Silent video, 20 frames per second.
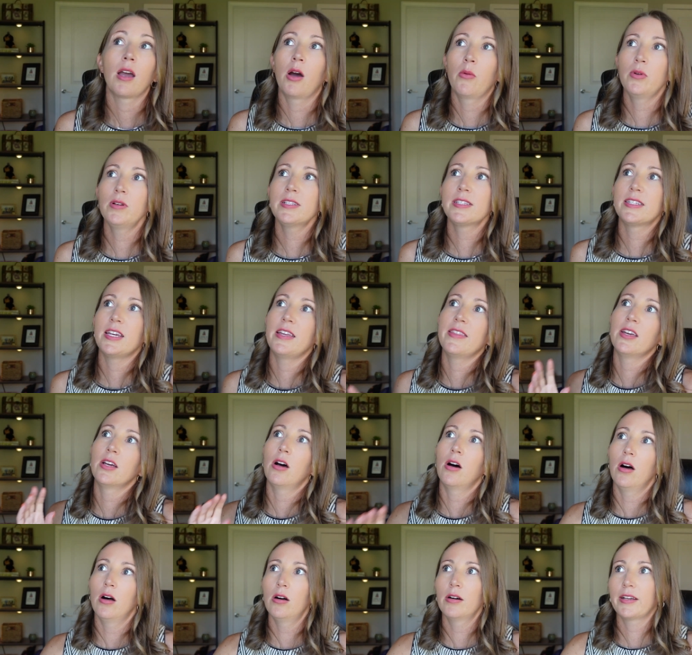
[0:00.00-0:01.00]
I will say
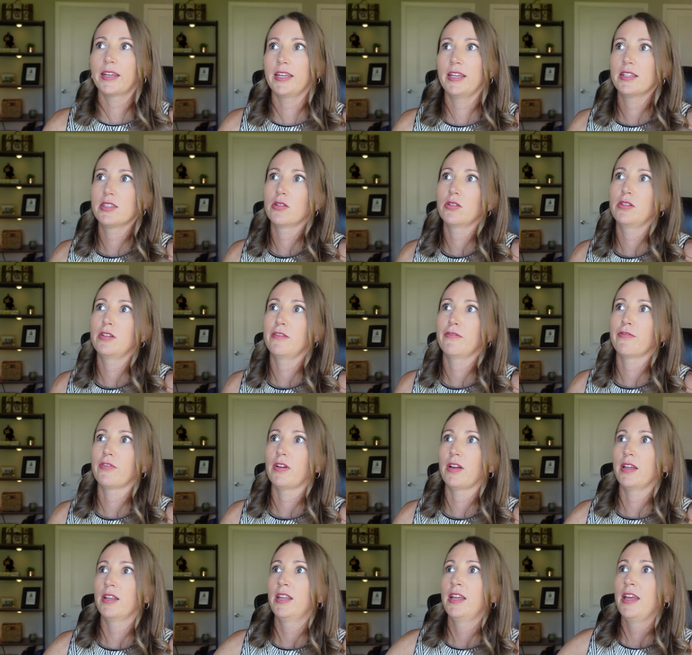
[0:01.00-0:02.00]
that all kids are
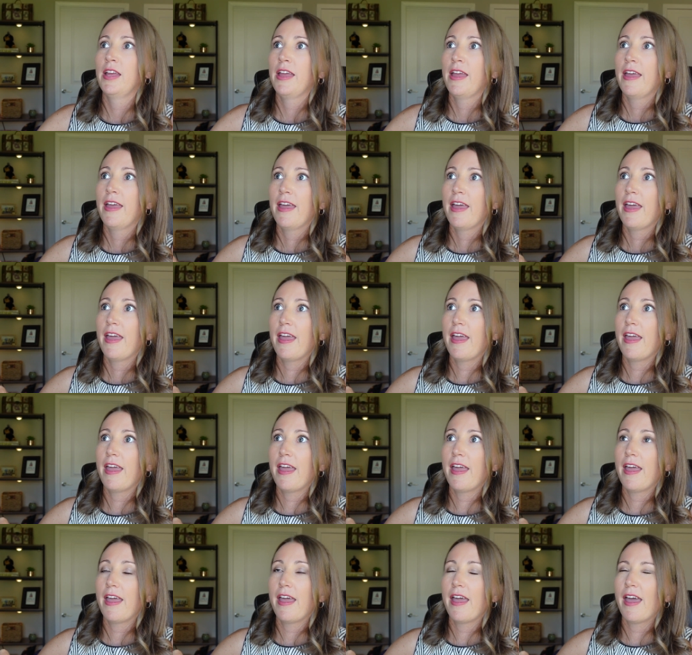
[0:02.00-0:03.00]
different.
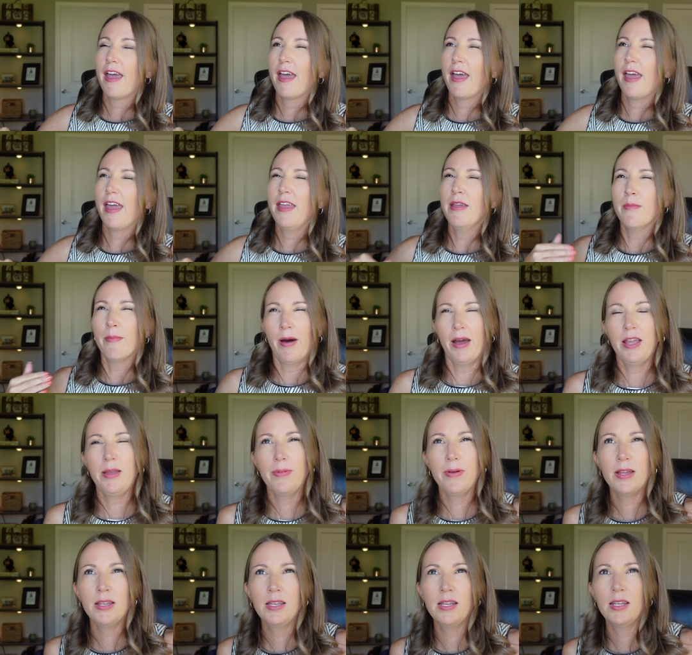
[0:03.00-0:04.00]
In my
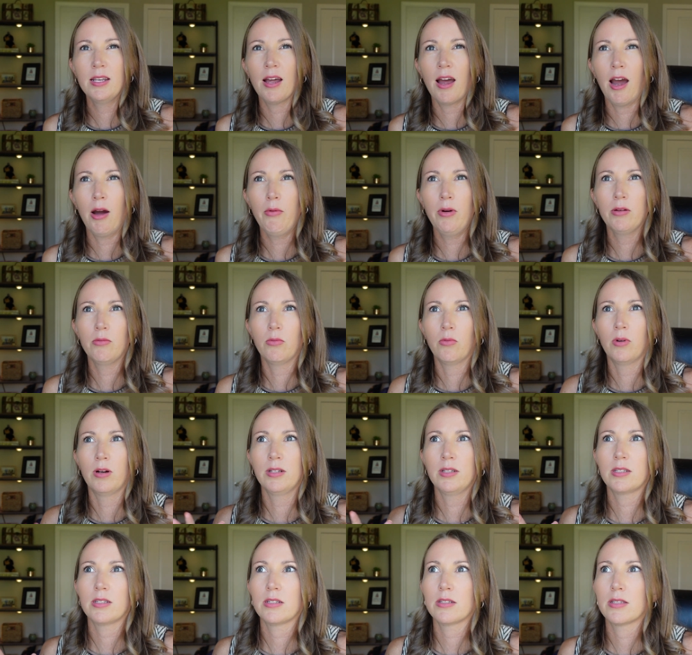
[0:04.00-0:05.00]
opinion, I would
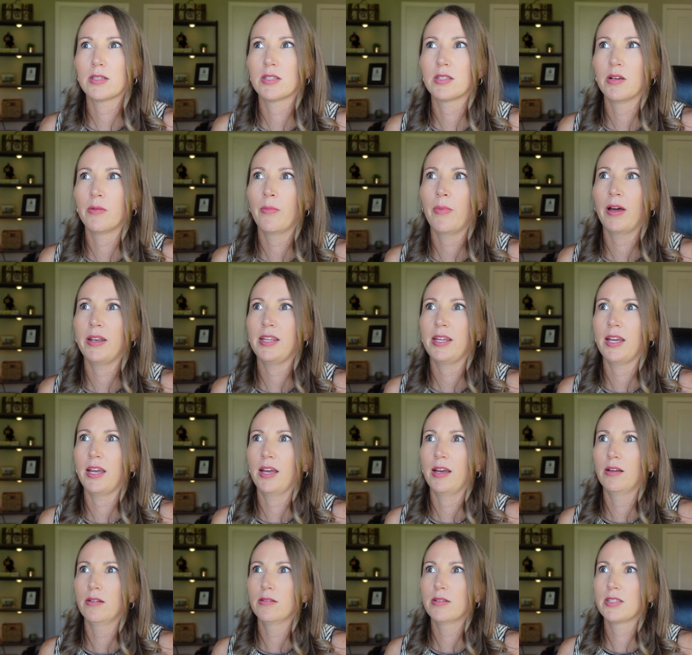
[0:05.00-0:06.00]
want somebody
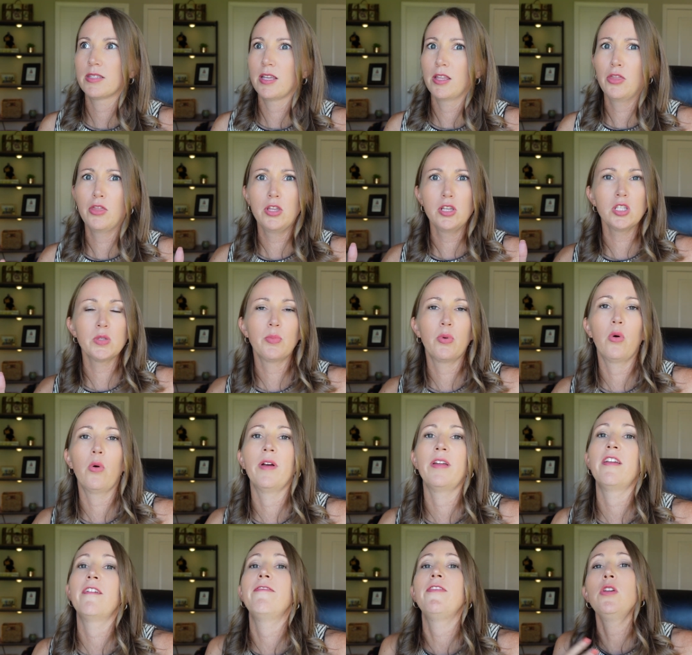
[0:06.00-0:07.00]
else at this
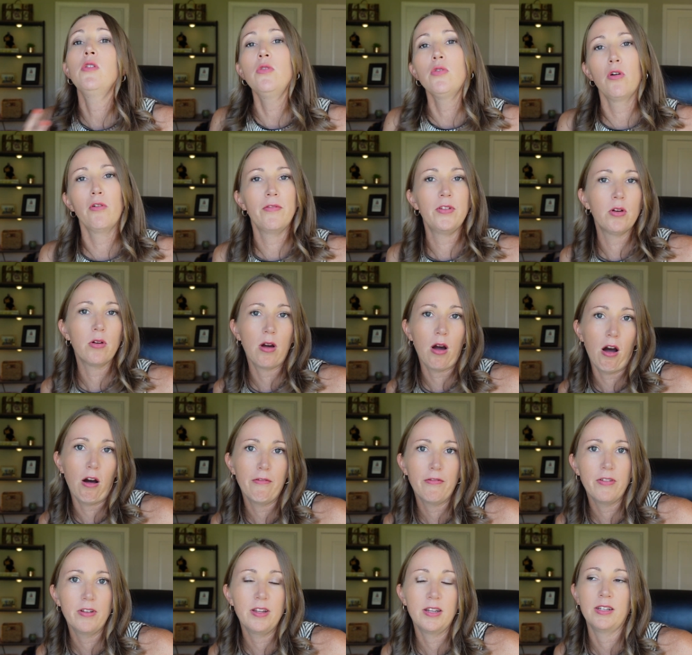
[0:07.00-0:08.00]
point, if you don't feel
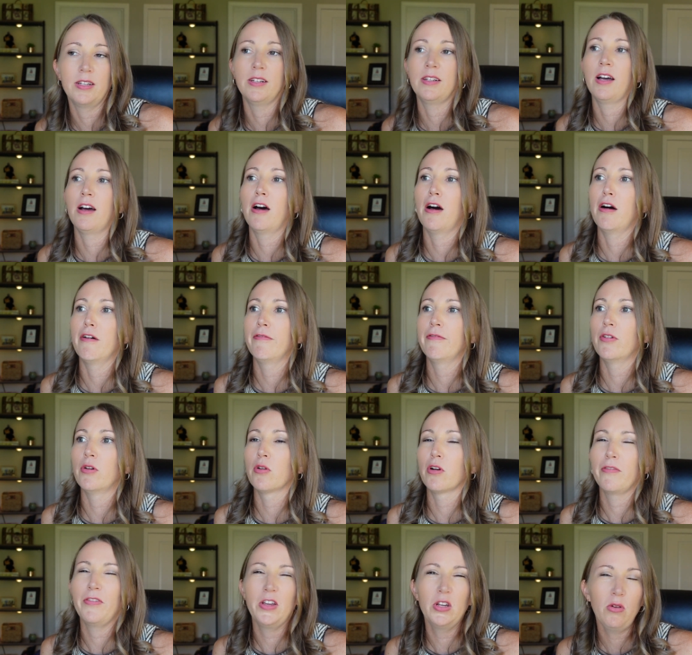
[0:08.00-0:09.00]
confident enough
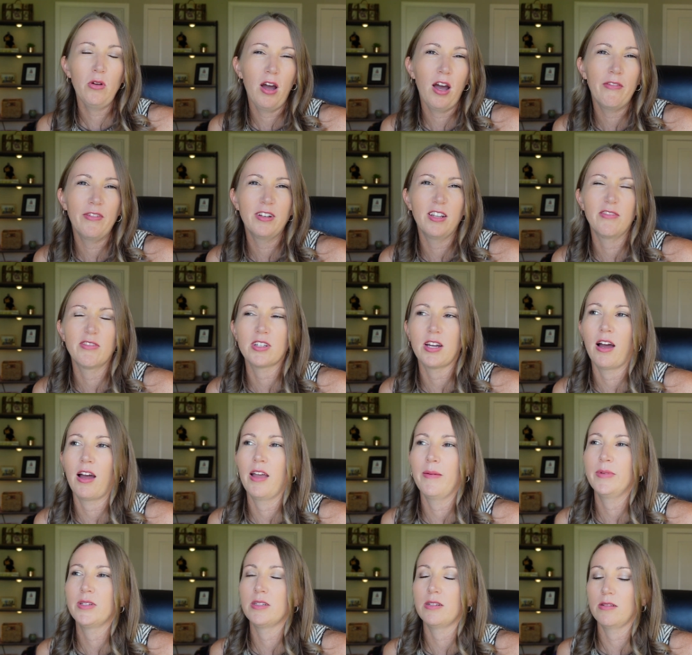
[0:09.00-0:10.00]
or if you don't have enough
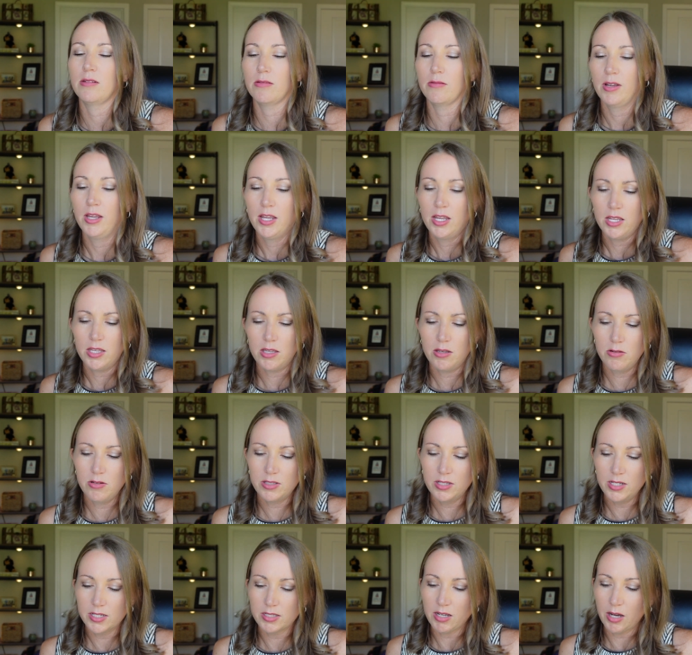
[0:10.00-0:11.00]
time to
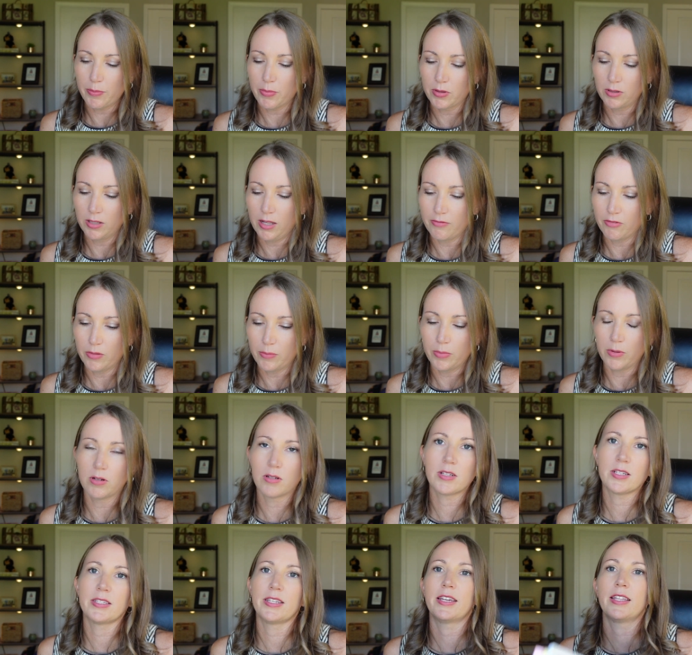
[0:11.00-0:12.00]
use these upper level
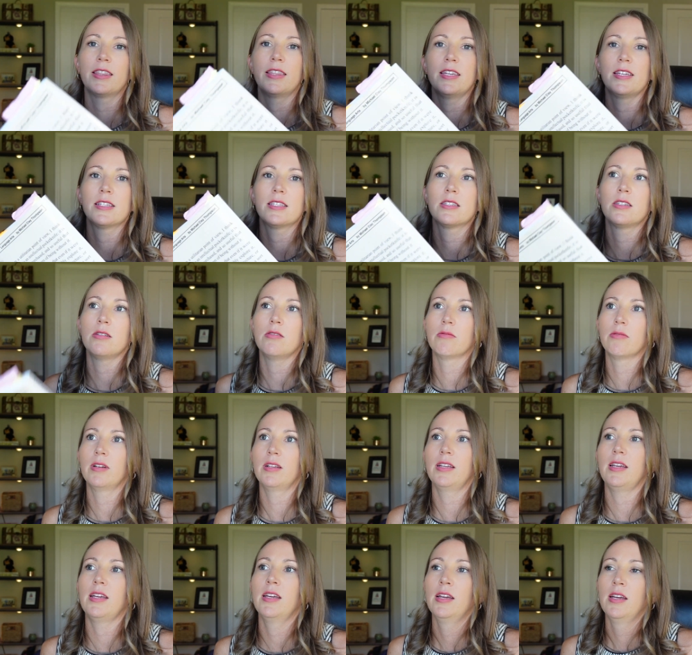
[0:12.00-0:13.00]
books like this to
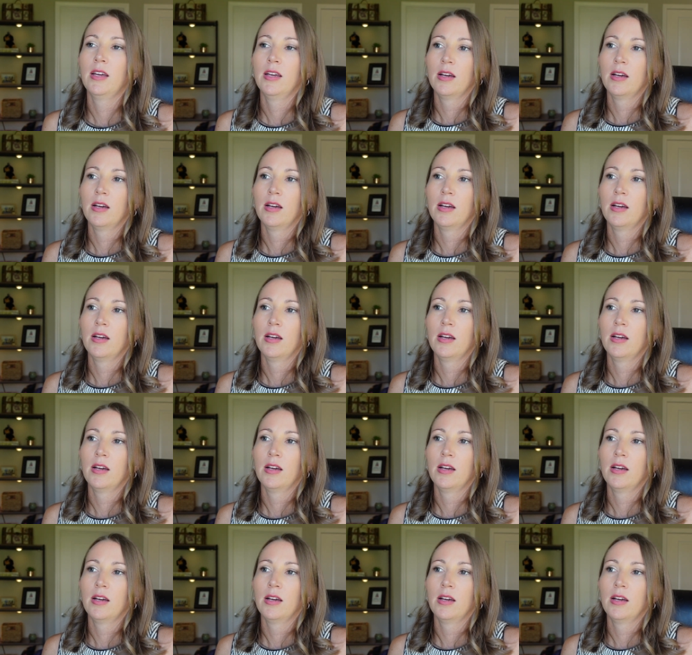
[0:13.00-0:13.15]
really